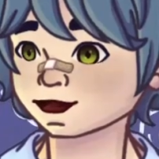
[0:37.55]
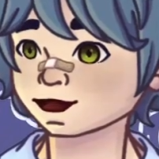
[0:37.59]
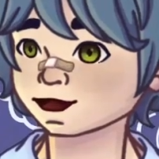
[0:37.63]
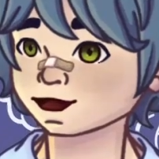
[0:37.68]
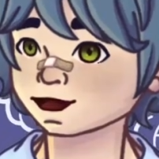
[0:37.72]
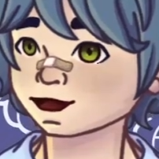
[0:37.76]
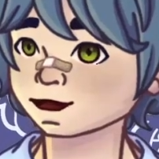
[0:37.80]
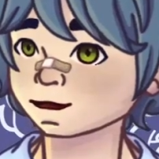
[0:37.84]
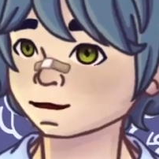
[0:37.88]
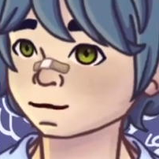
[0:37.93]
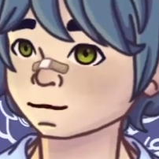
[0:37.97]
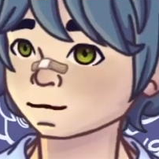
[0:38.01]

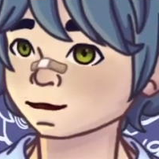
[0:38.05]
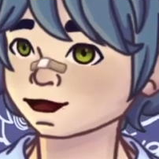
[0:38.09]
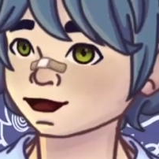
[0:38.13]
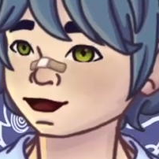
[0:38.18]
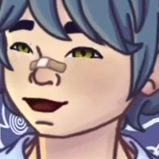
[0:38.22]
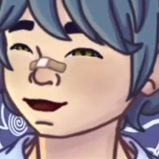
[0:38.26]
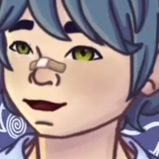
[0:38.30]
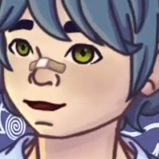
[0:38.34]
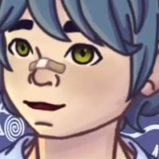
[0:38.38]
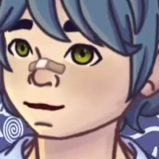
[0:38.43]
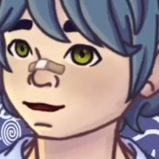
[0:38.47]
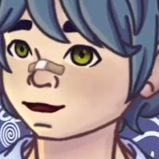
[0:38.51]
you
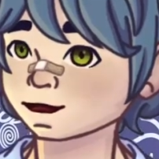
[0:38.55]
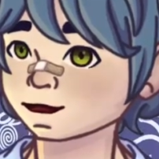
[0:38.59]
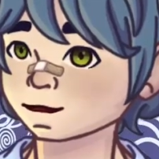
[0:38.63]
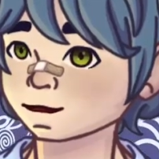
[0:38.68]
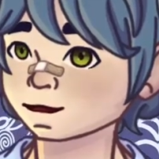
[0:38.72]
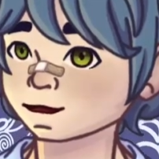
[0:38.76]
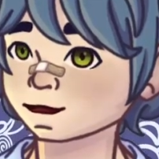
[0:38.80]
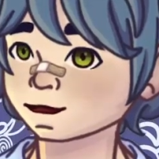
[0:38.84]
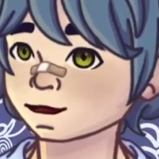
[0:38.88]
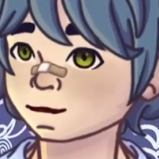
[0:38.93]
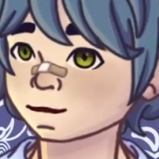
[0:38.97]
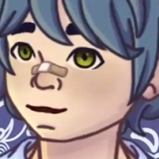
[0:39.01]
already know
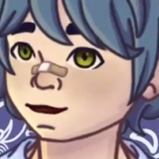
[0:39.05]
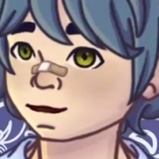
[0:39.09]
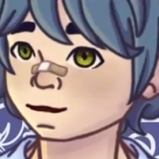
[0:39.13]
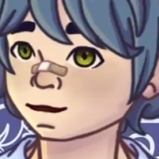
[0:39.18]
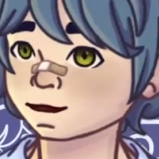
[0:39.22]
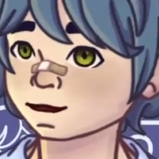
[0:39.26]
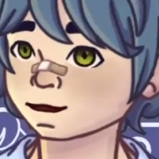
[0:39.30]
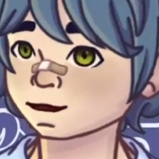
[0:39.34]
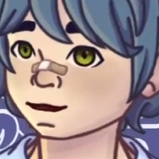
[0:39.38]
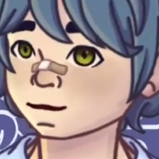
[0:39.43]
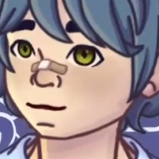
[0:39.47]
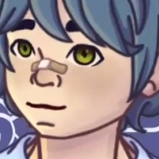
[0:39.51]
that I'm
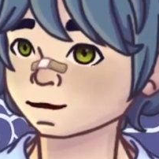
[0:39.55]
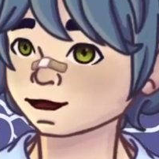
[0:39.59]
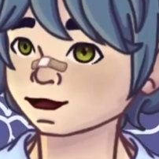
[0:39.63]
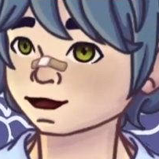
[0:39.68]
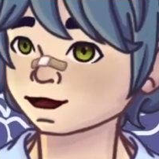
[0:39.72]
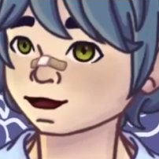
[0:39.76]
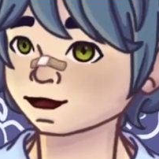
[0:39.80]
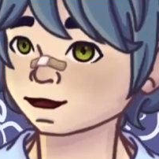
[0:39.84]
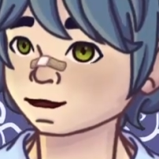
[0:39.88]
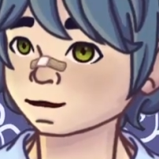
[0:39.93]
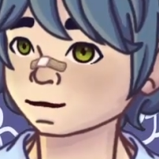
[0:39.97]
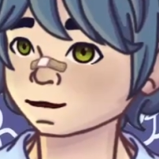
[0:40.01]
starting this
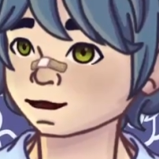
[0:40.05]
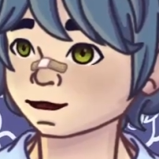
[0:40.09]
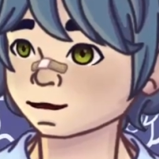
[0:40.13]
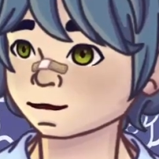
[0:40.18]
series by